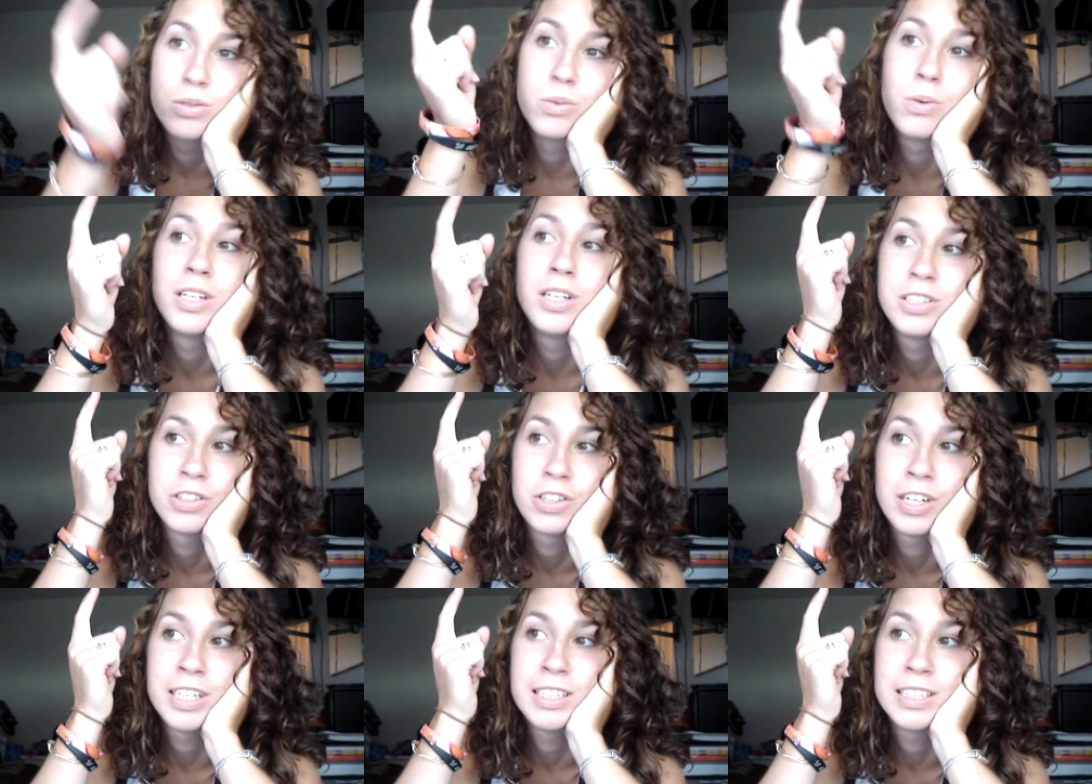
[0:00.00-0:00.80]
one
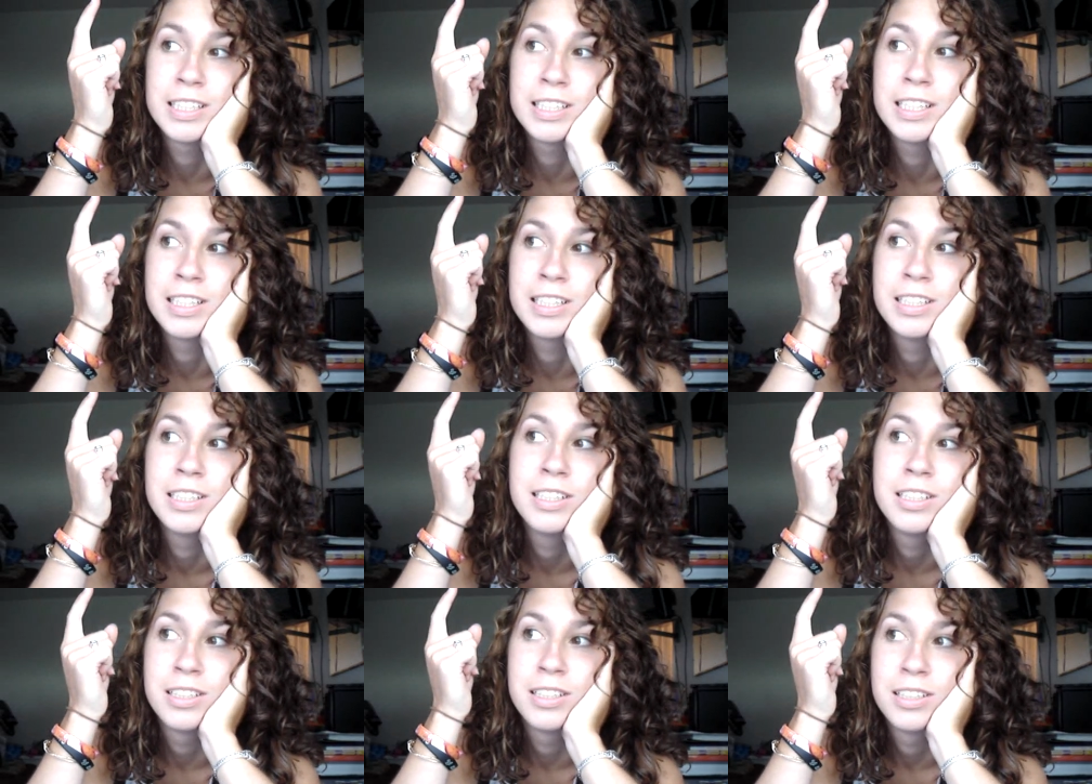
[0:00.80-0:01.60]
is crazy,
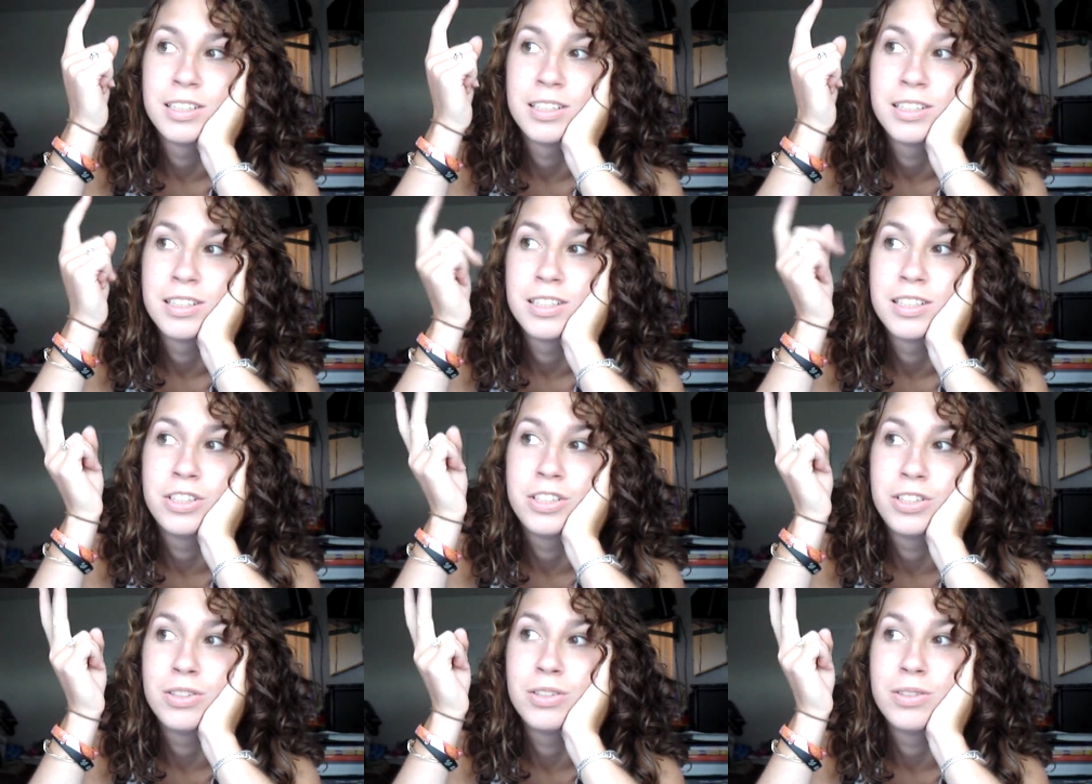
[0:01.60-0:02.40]

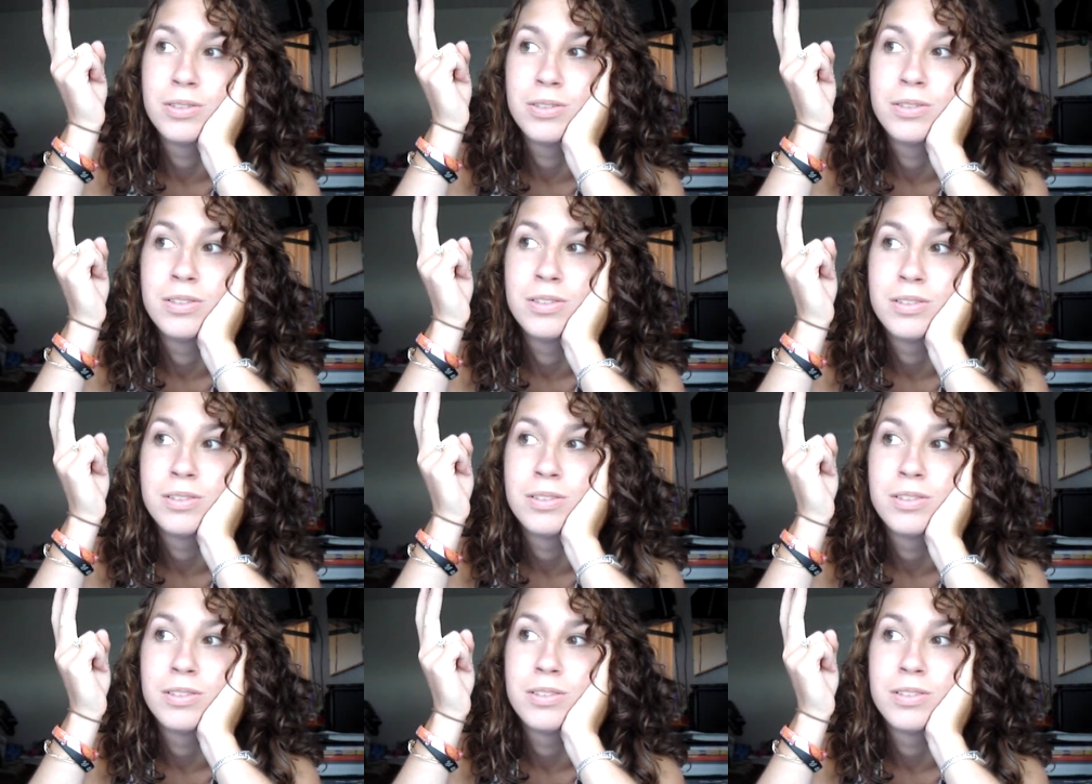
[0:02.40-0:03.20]
two
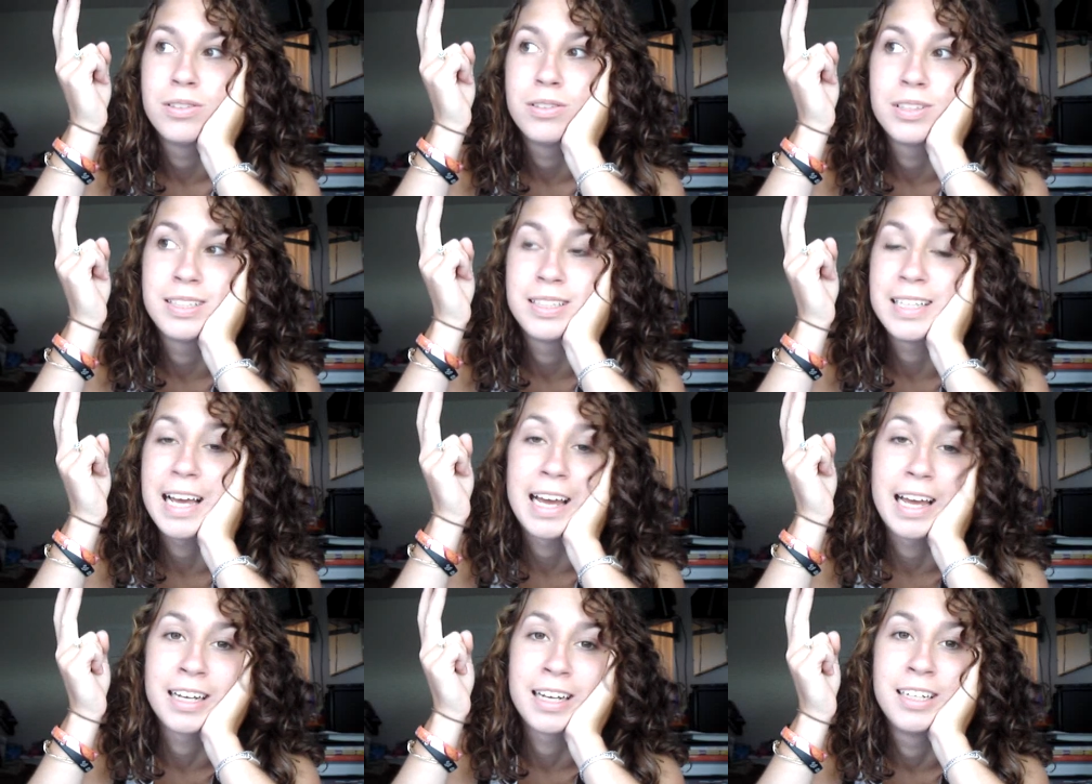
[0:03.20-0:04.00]
is
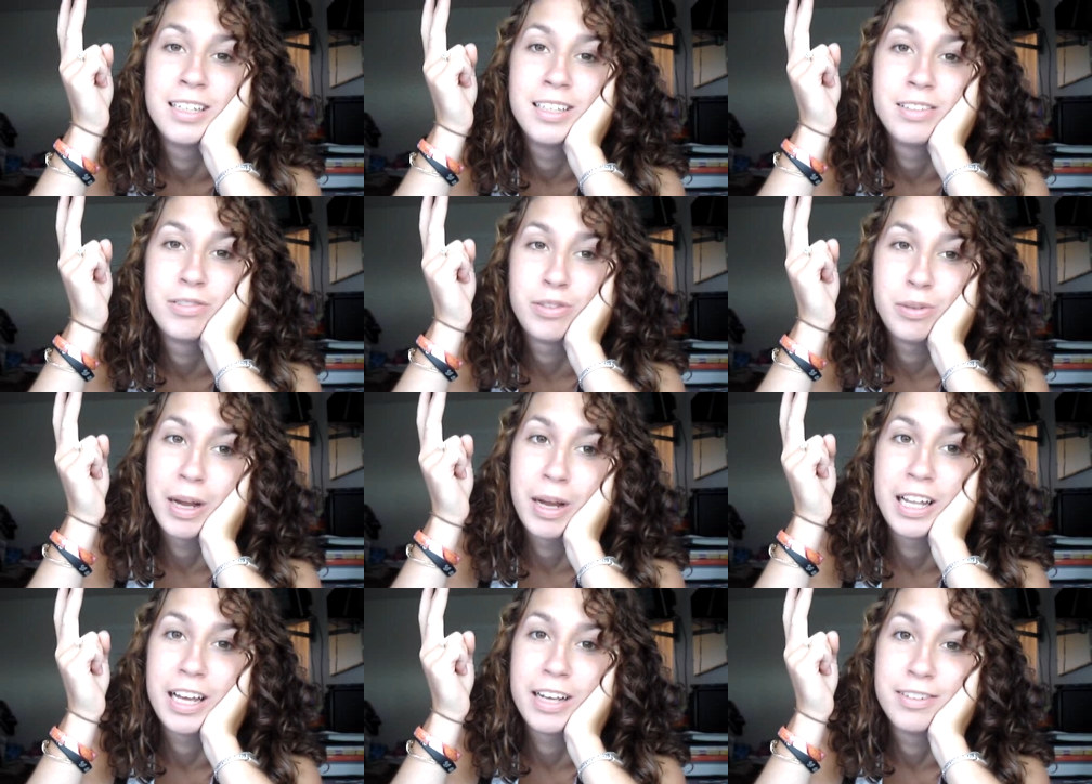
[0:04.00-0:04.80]
sad for
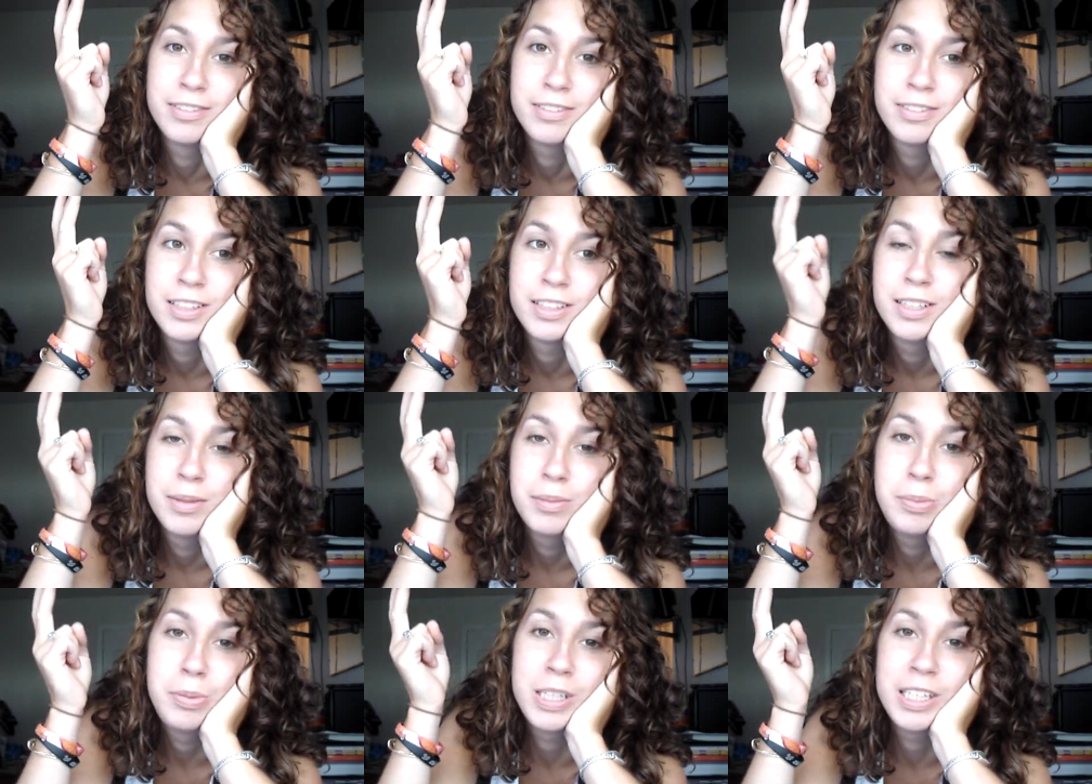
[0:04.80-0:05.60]
my life
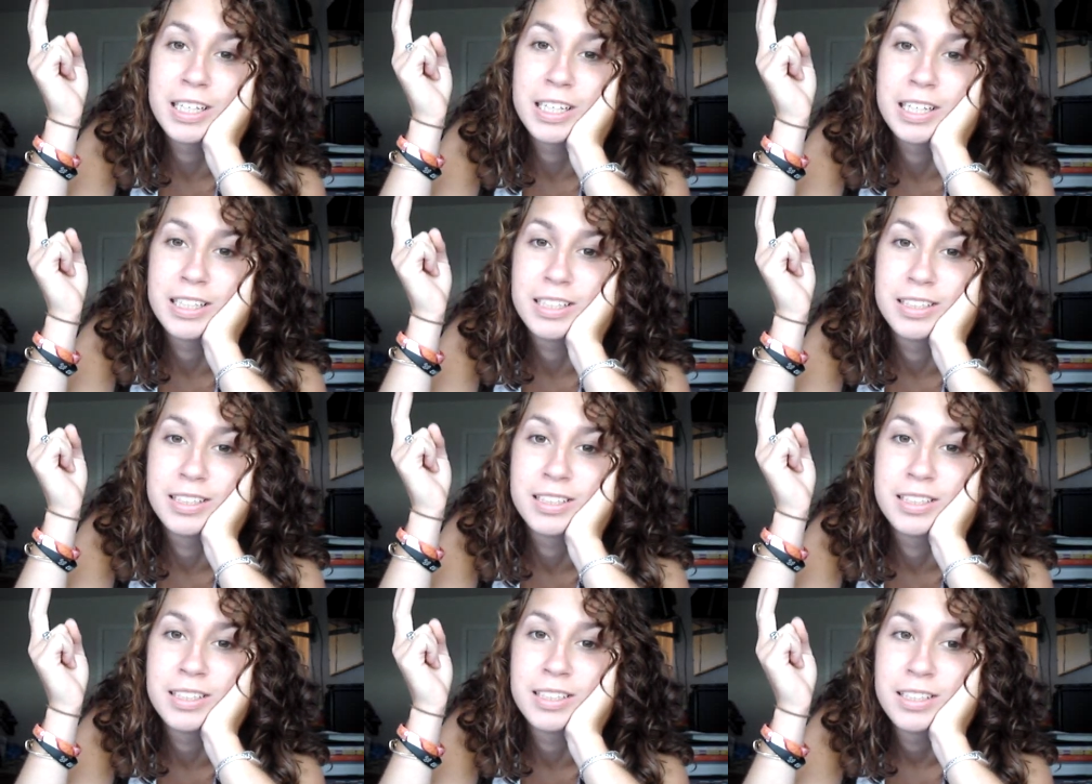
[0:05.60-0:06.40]

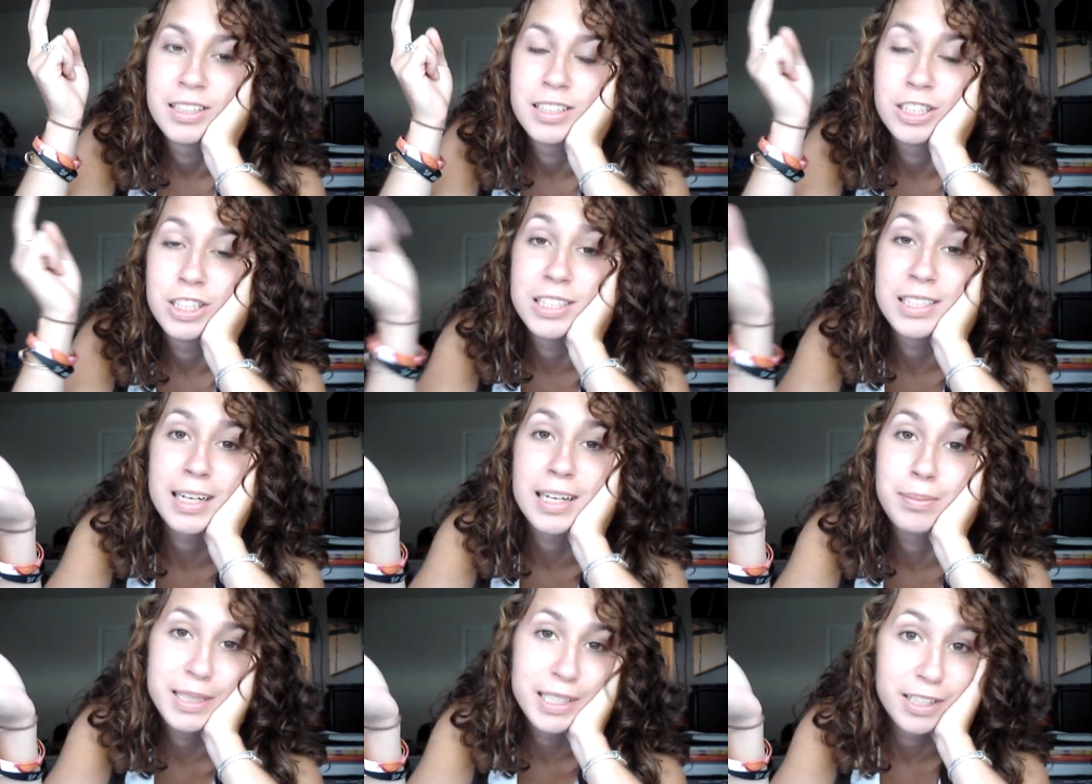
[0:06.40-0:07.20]
because she's
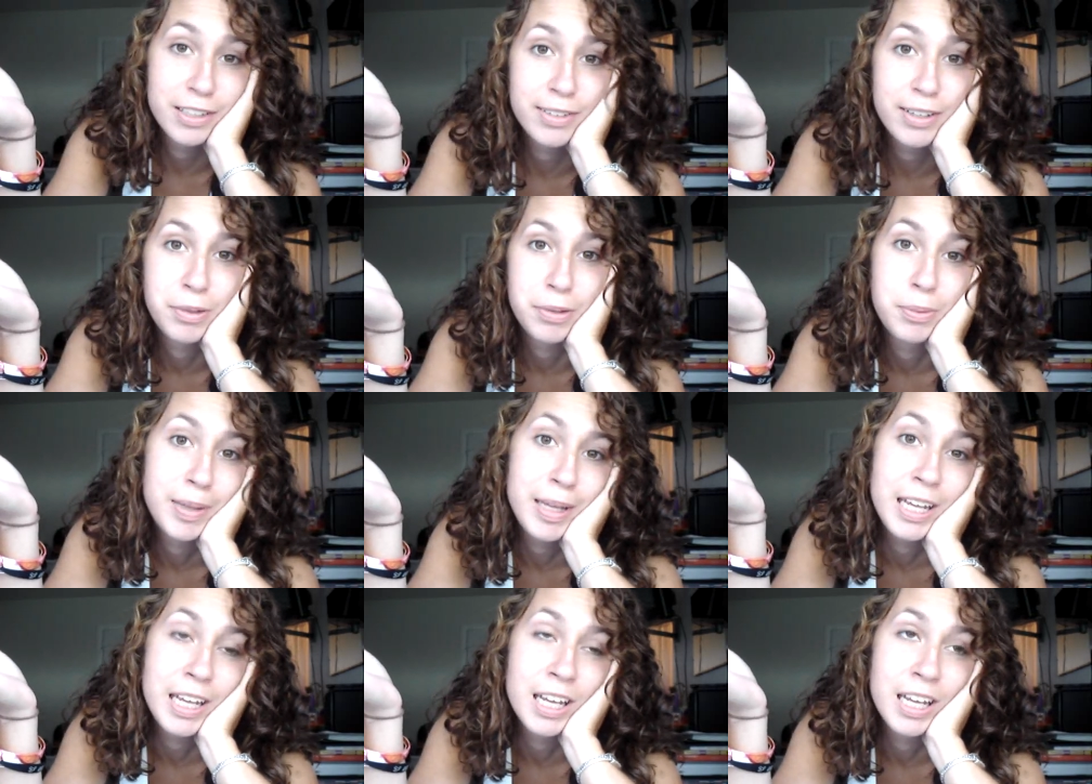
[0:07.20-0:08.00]
not gonna be here to read with
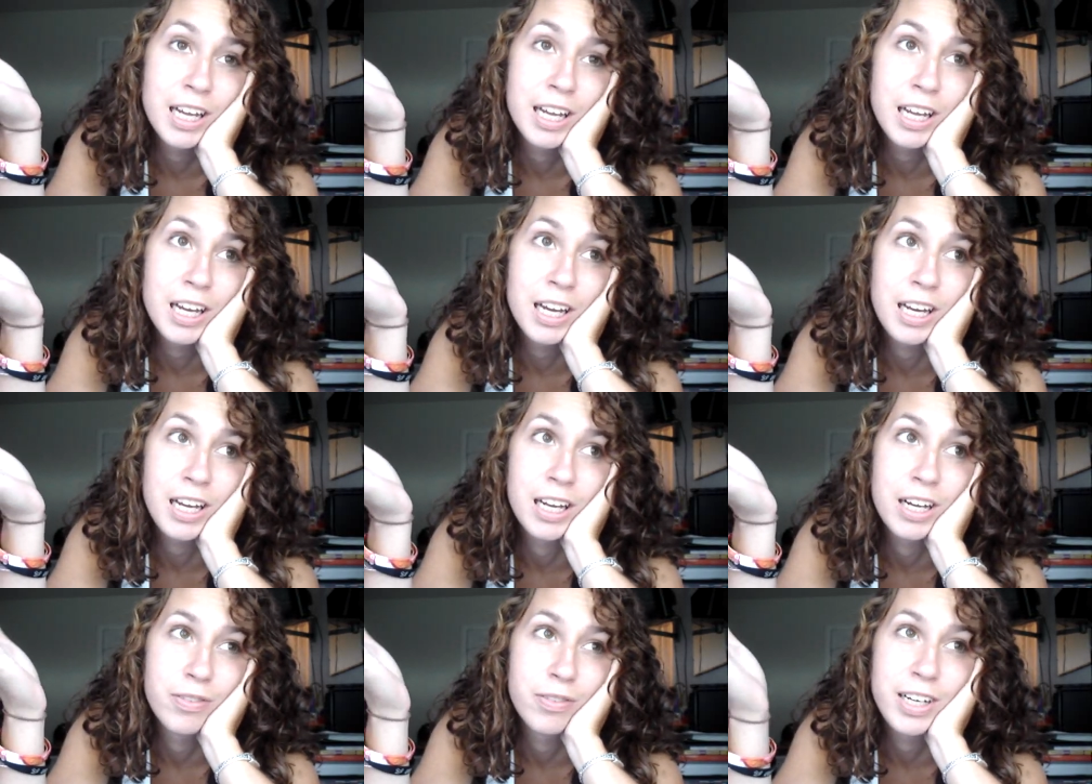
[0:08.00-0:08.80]
me
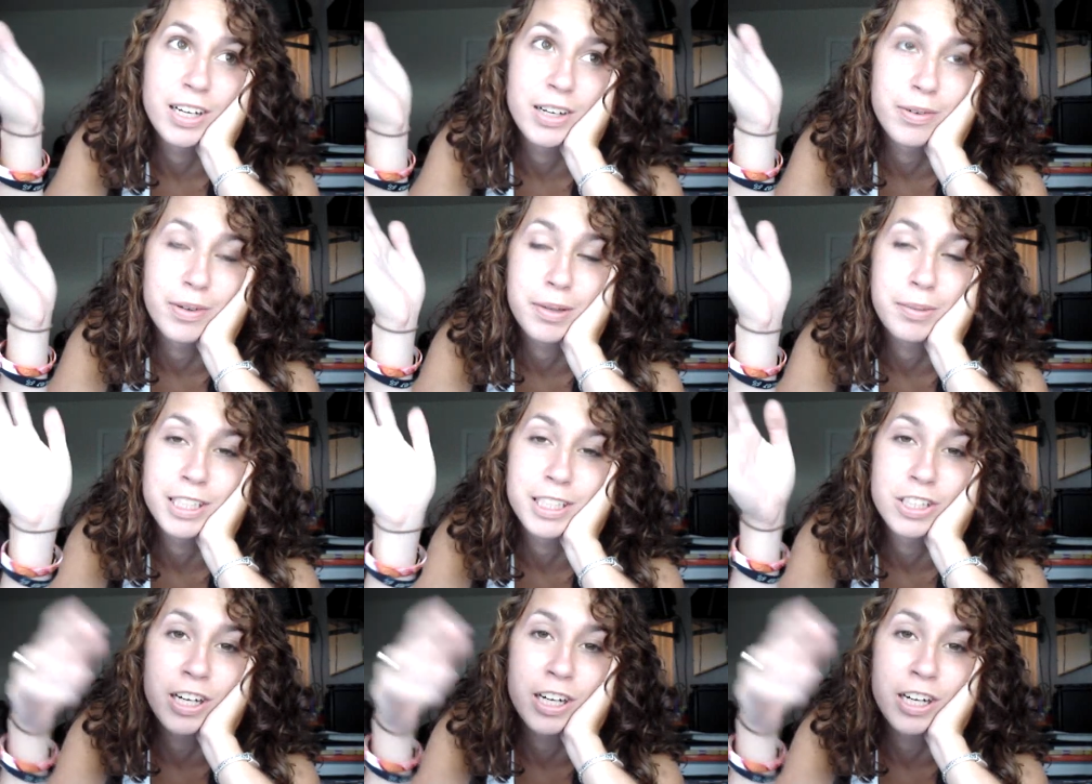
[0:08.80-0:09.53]
and read it with me,